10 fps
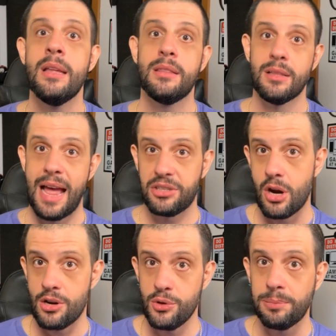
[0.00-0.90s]
the last
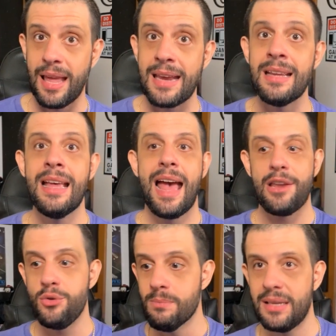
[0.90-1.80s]
card you played,
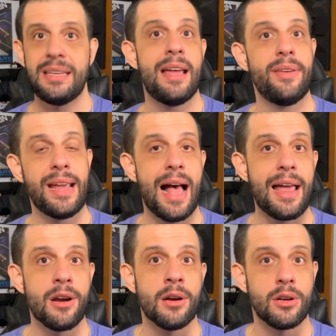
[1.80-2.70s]
and you must have a
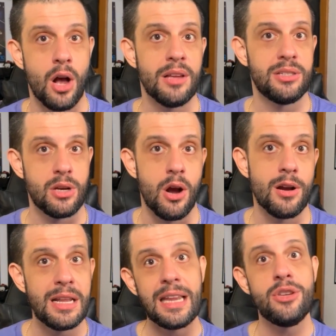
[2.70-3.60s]
higher cost
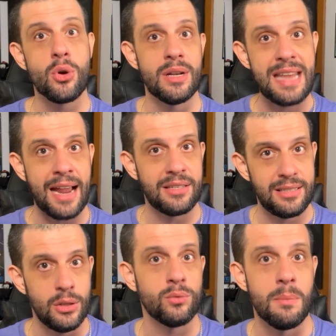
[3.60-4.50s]
card in your deck
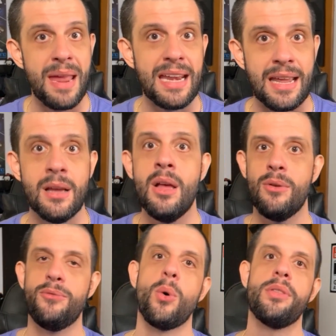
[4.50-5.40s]
still remaining
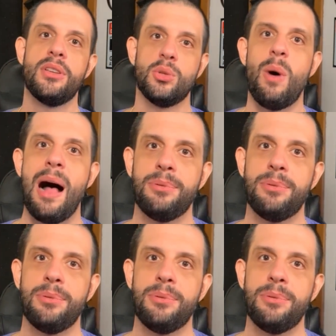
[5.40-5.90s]
for the swap to